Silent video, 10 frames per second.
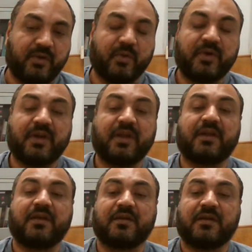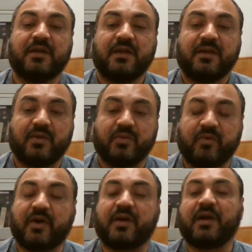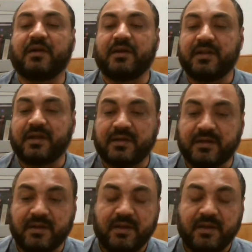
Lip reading: Don't take it for granted that